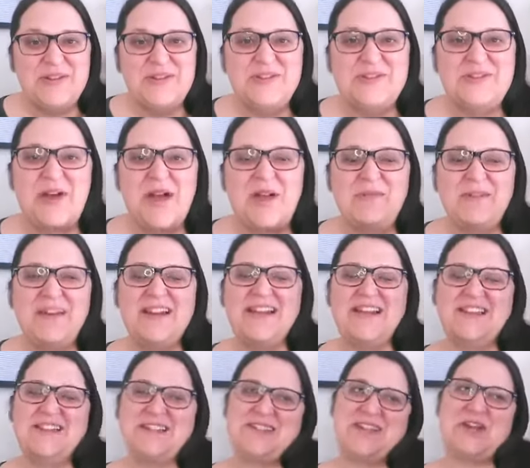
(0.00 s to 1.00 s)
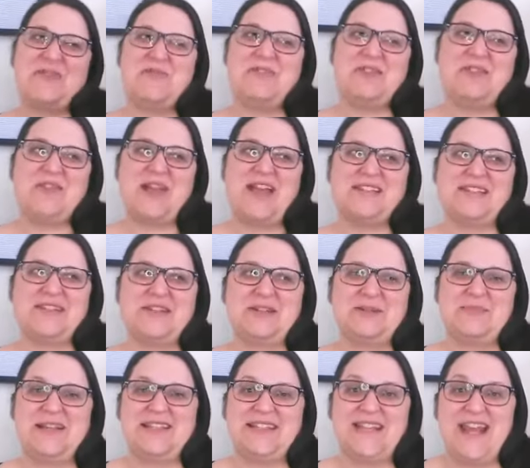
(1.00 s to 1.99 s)
So I'm going to share with you guys a
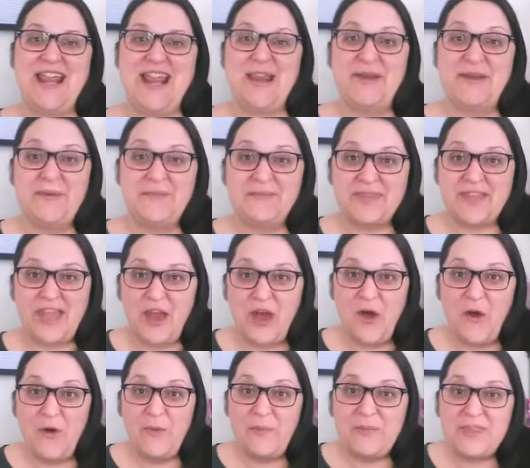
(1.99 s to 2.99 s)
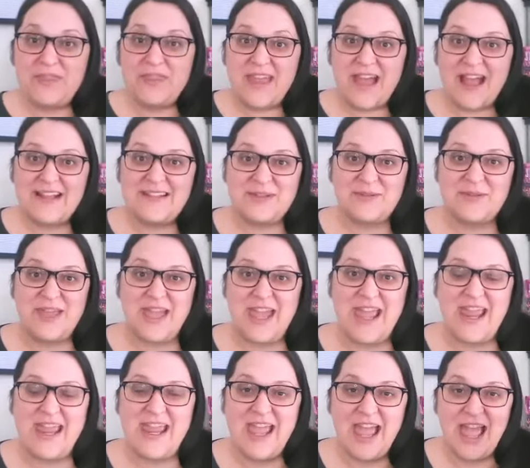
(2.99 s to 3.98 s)
little bit today. I hope that's
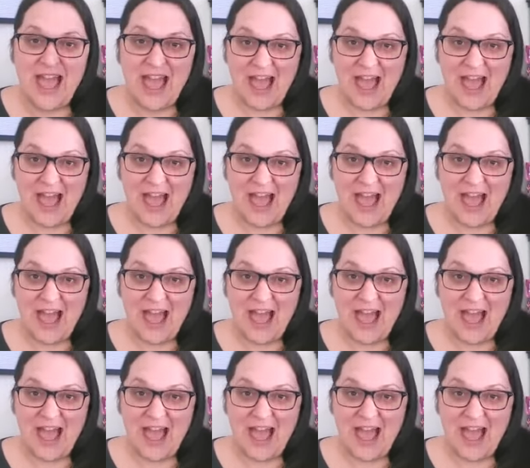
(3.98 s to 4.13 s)
okay.